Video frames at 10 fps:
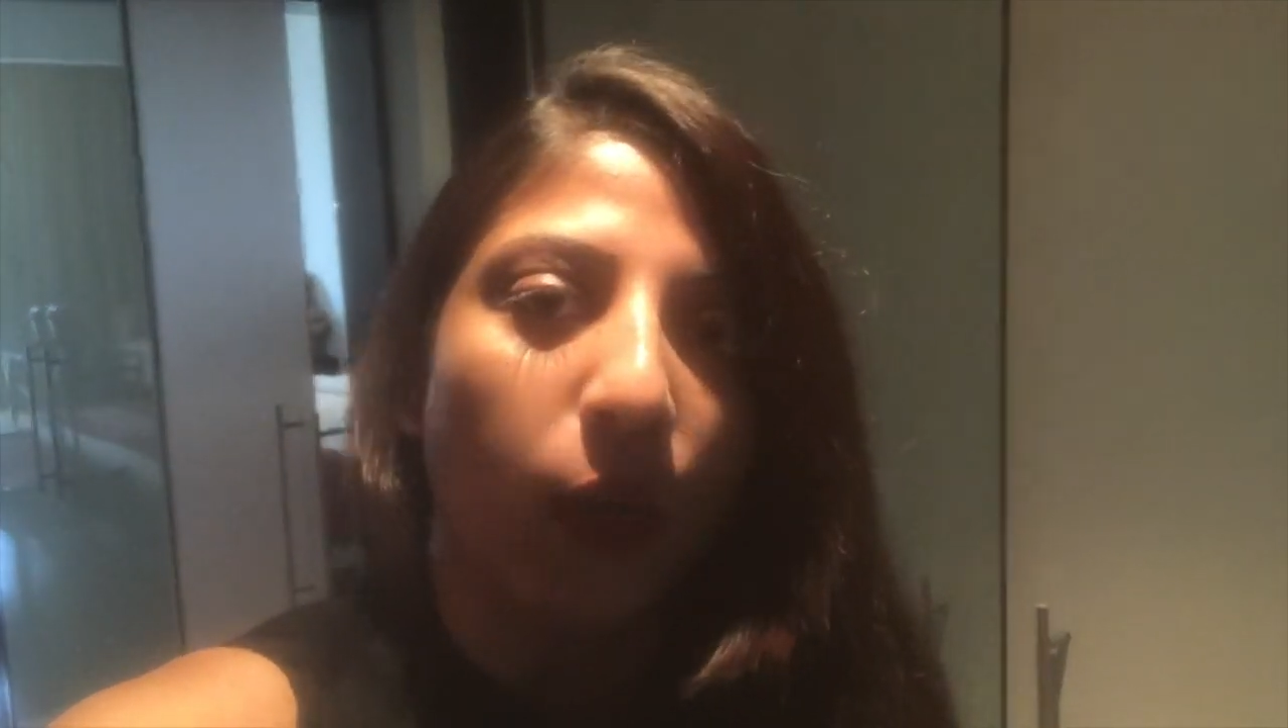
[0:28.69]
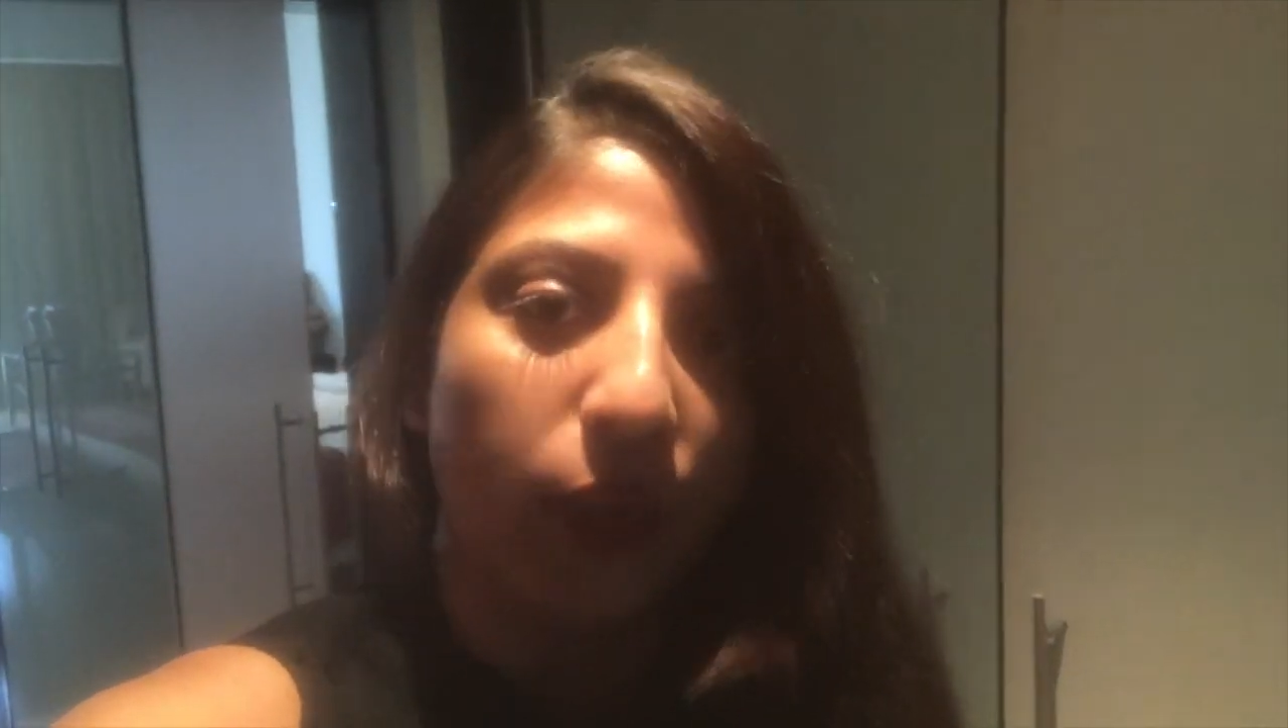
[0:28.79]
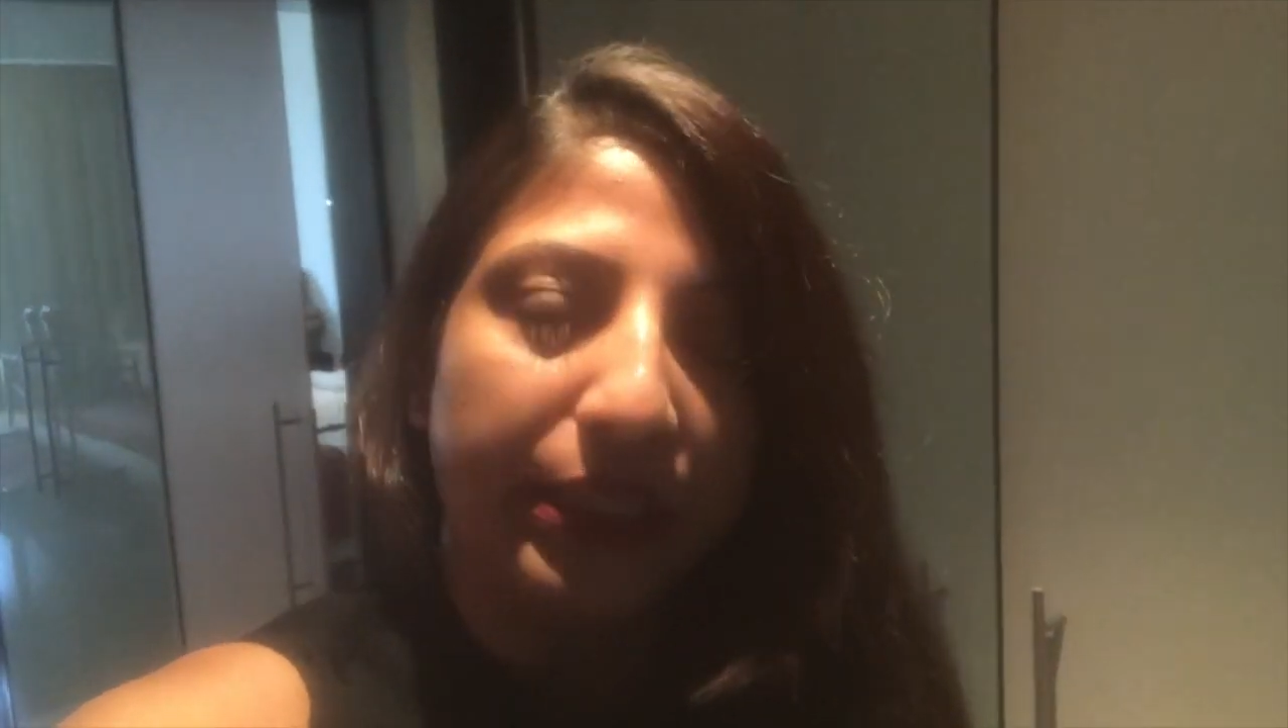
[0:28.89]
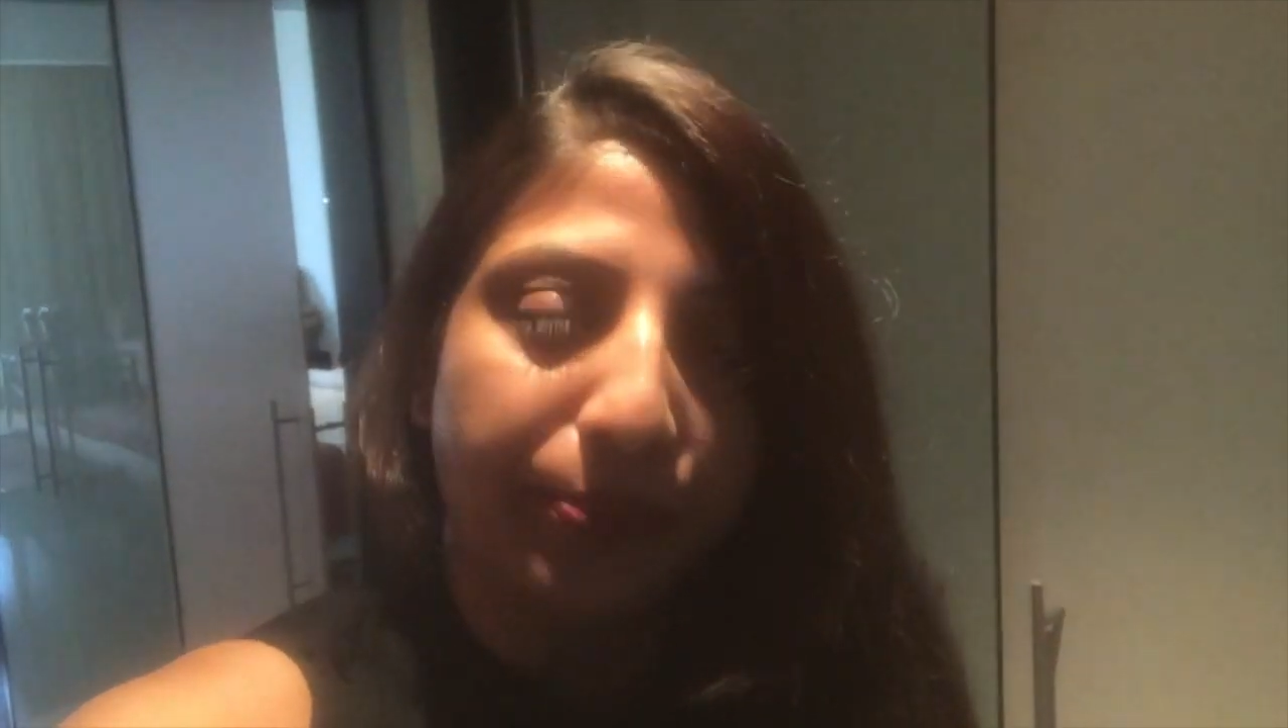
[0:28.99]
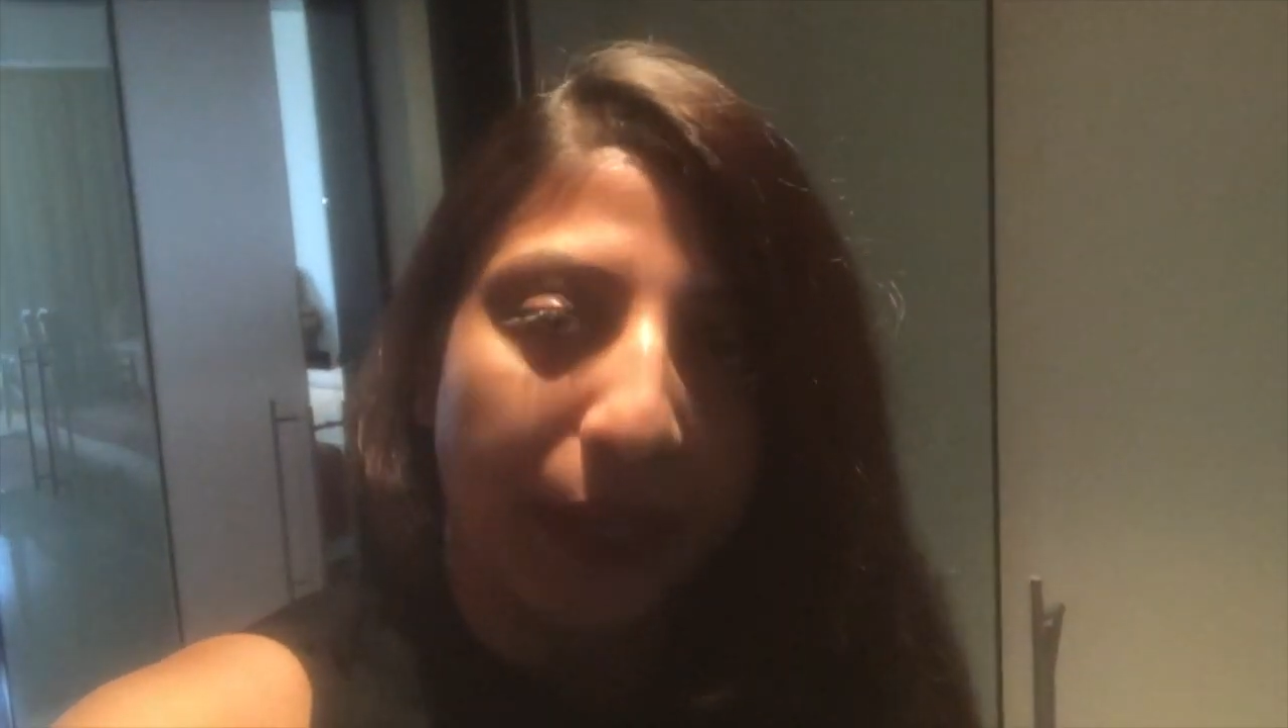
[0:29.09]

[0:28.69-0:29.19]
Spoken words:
Holi